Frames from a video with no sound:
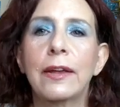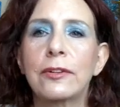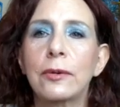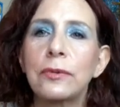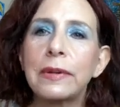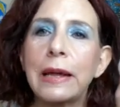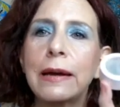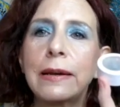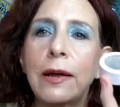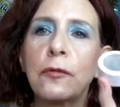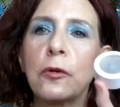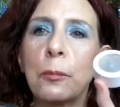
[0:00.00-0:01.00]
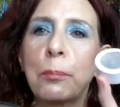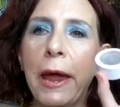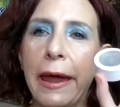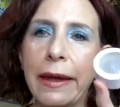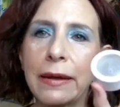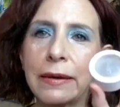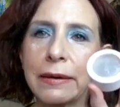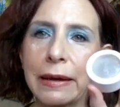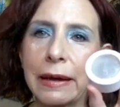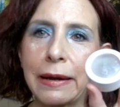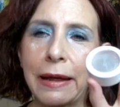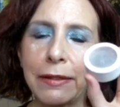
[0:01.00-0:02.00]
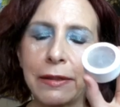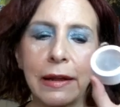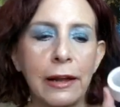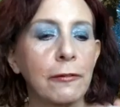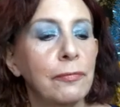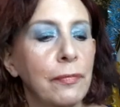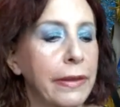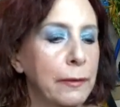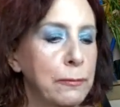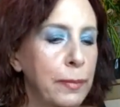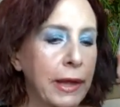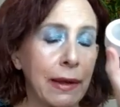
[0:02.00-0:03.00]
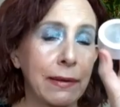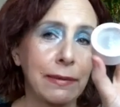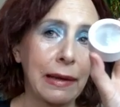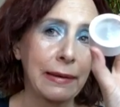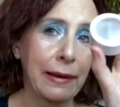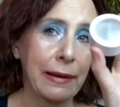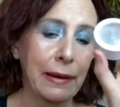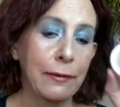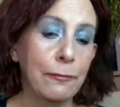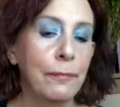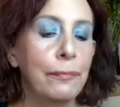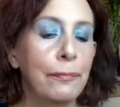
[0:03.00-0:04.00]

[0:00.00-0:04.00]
don't say I never panned anything, because I did.